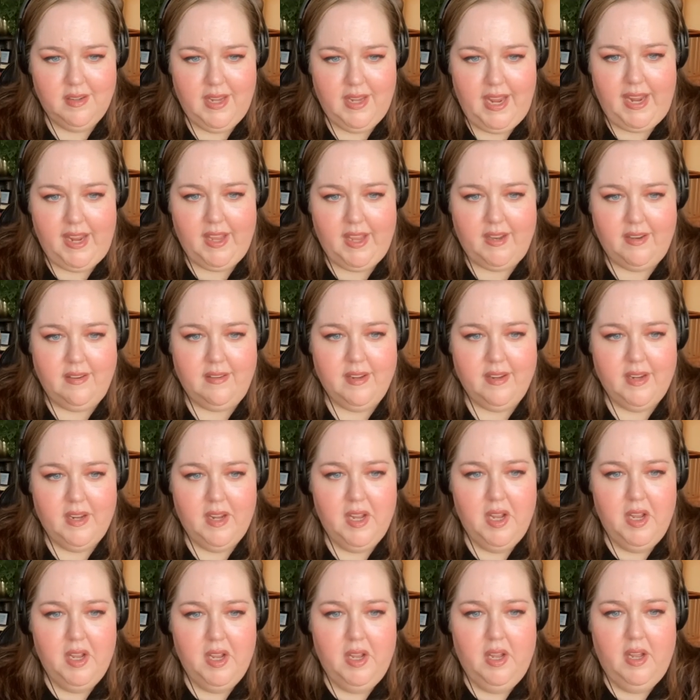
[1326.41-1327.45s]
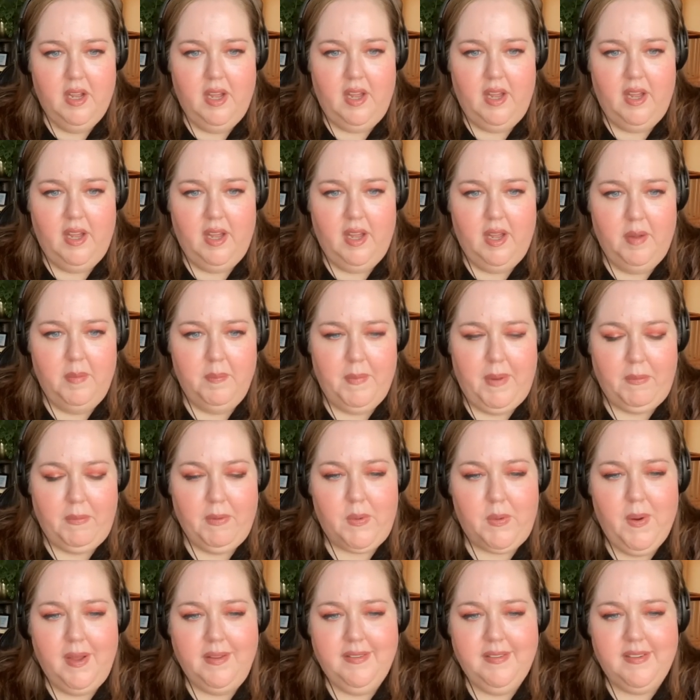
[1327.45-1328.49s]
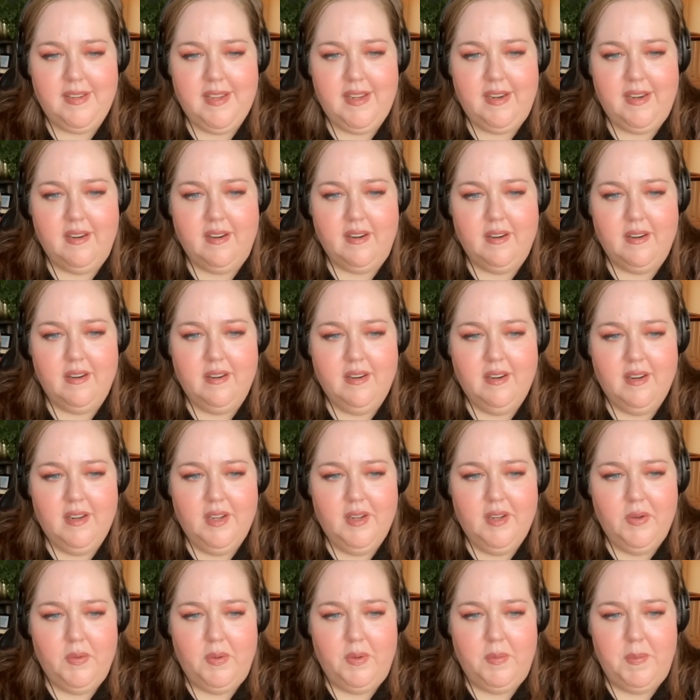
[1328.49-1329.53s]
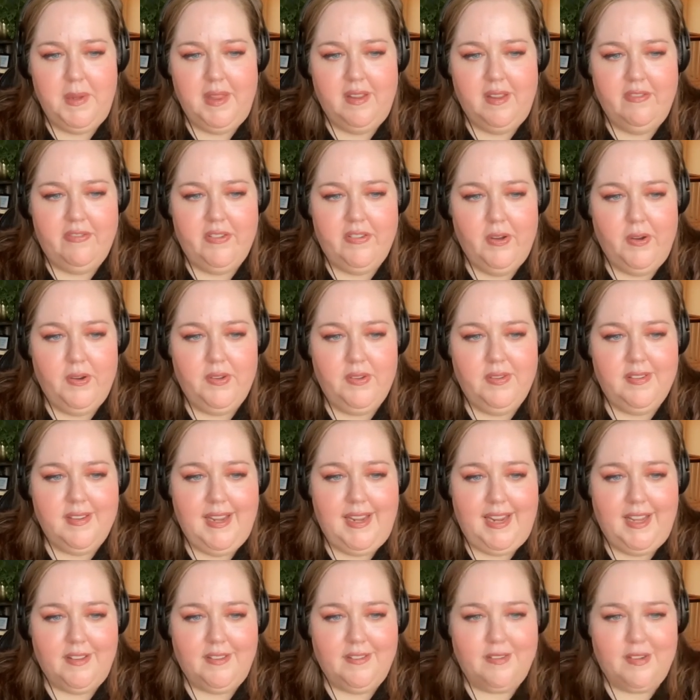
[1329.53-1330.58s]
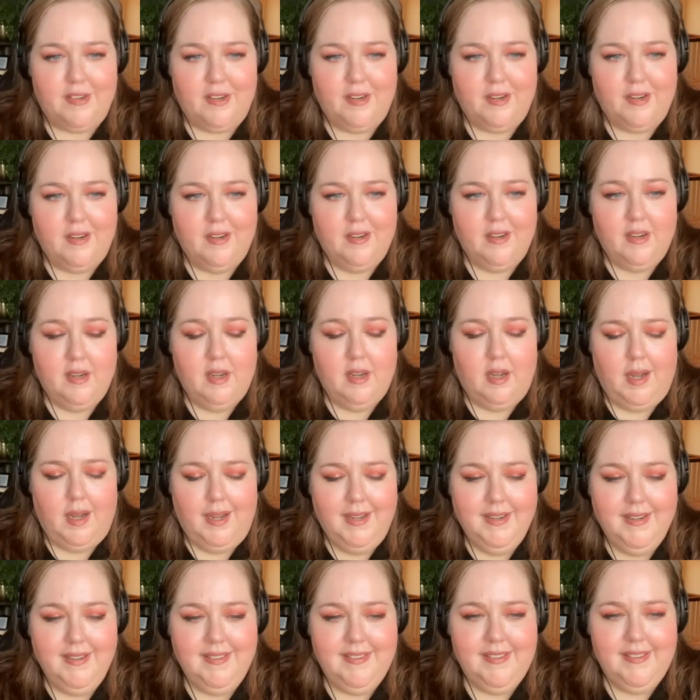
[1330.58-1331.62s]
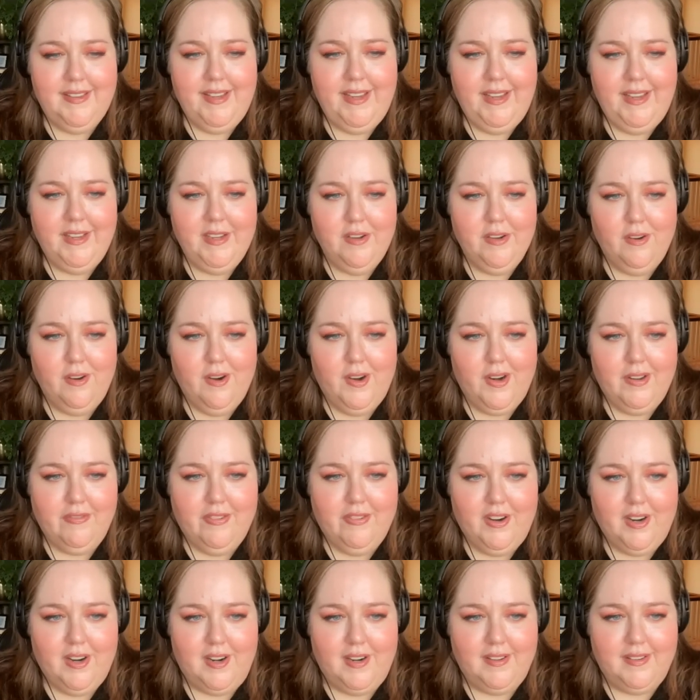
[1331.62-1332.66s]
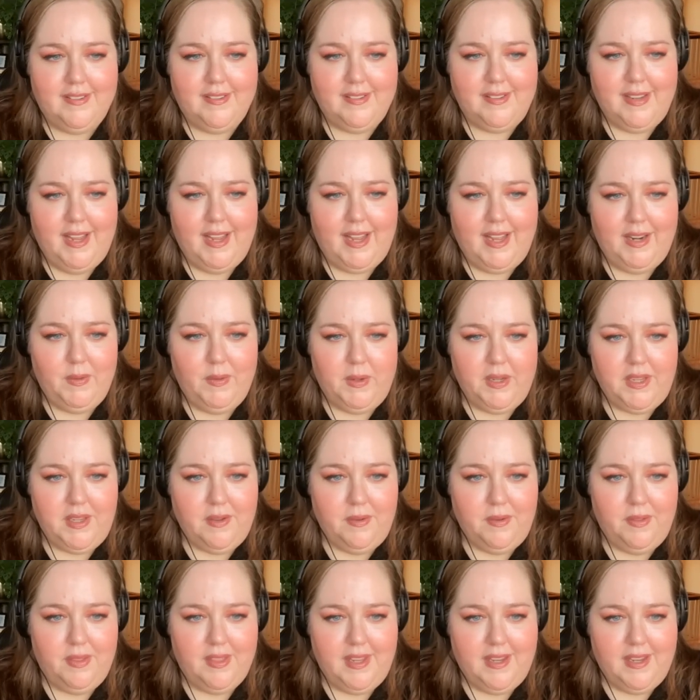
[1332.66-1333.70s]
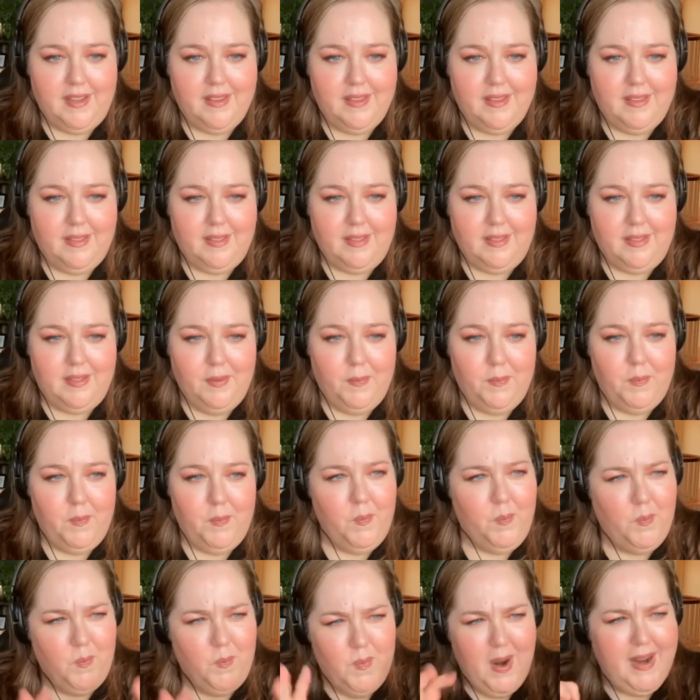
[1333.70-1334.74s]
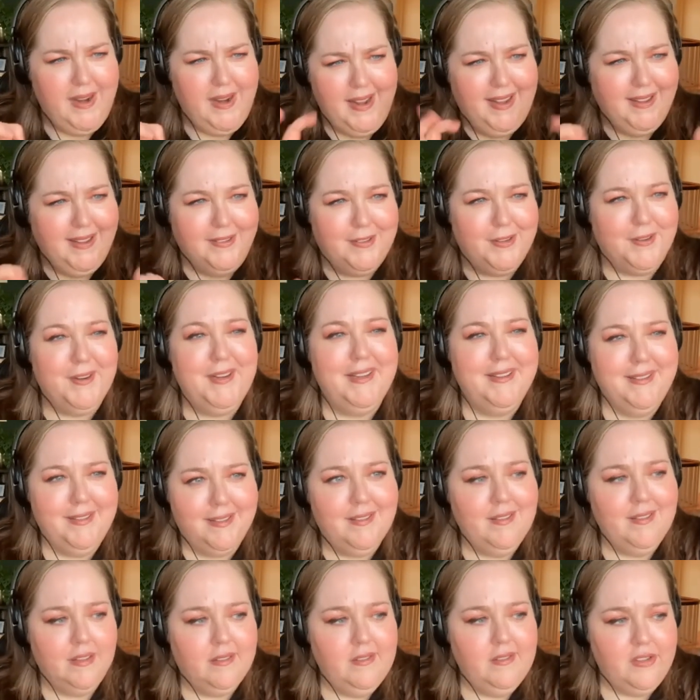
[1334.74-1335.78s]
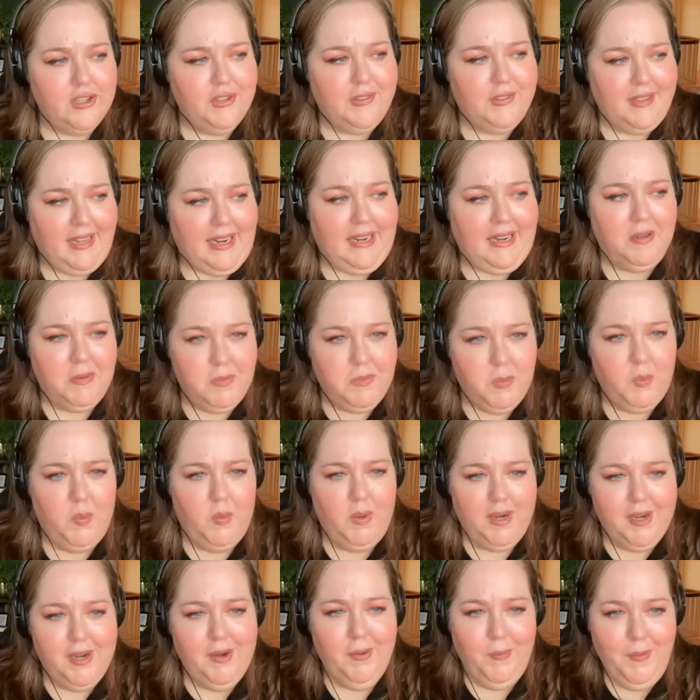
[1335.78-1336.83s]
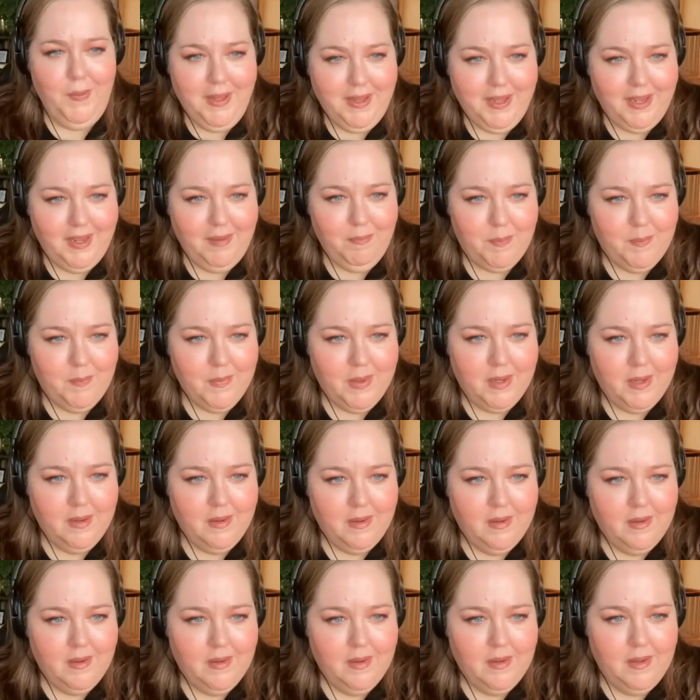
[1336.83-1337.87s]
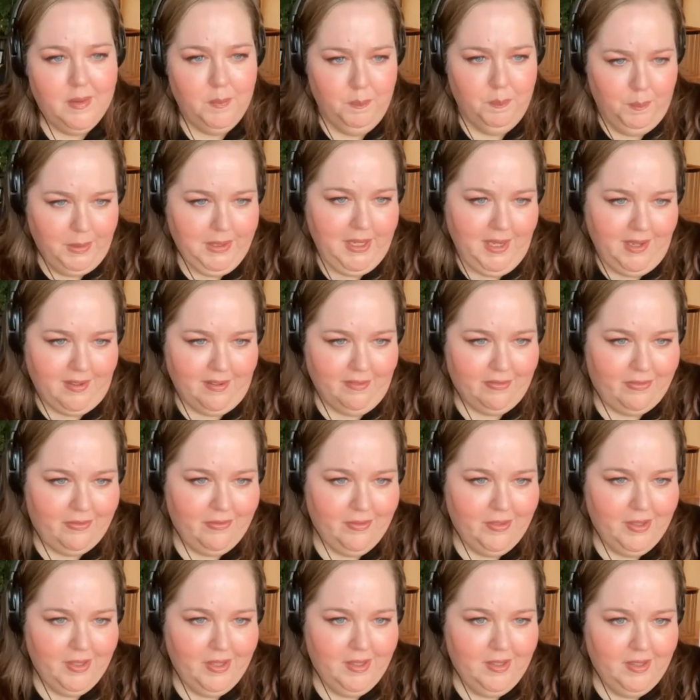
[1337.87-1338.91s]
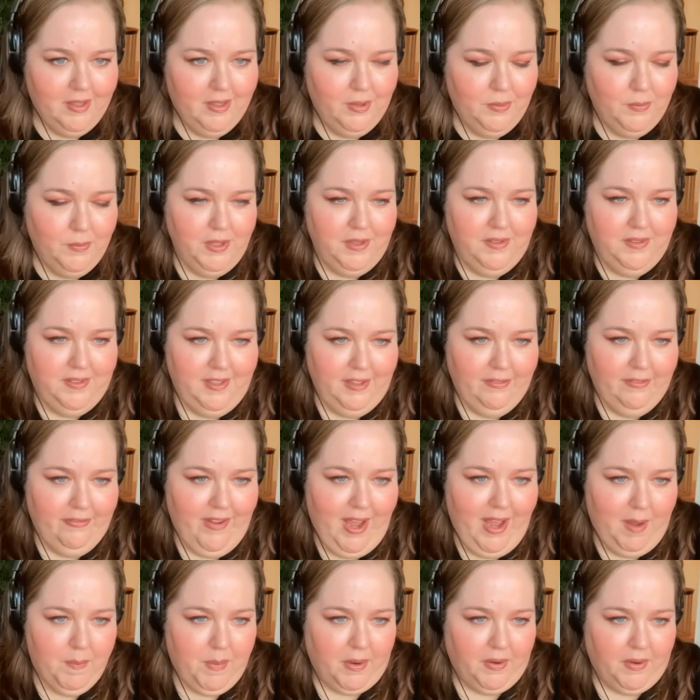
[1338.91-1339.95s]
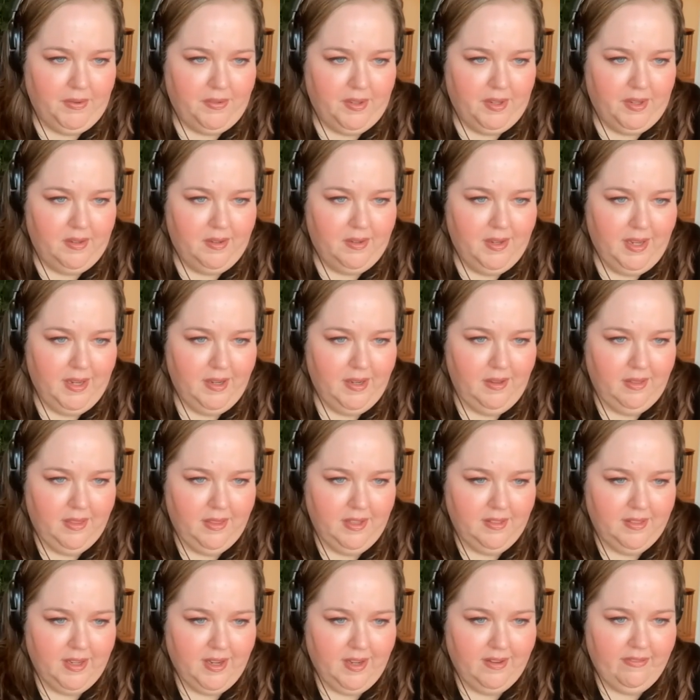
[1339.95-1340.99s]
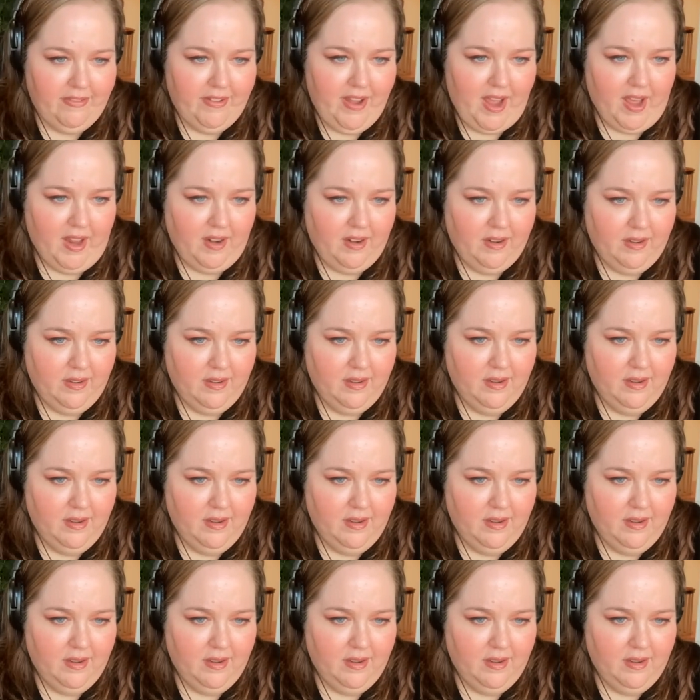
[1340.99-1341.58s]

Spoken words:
And my request here would be that folks answer honestly in your heart of hearts, not what you think the right answer is, just like, what do you really believe when you see a fat person? How do you think they got fat?